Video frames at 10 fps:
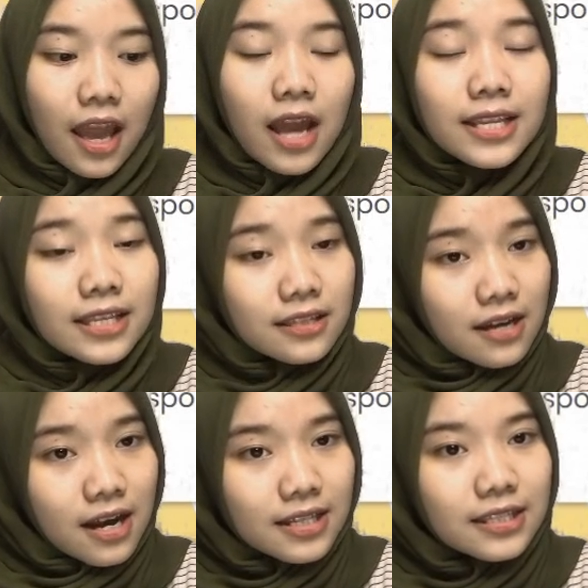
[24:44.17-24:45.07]

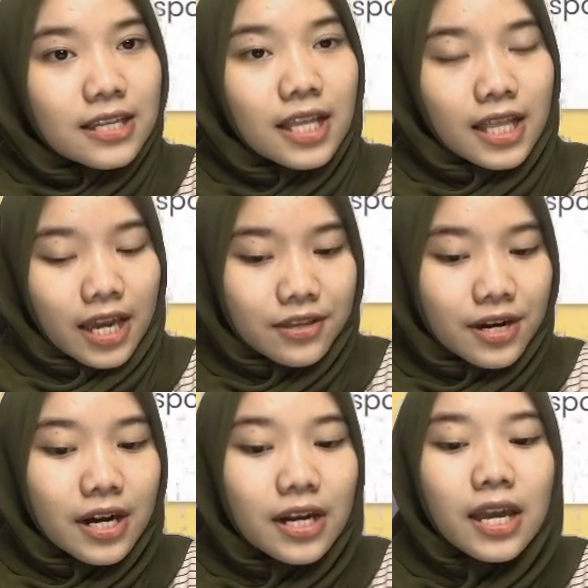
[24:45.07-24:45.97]
discuss the
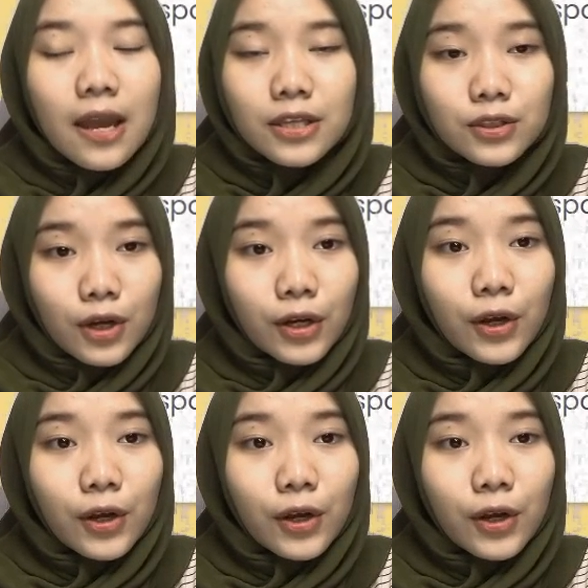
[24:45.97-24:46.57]
letter sound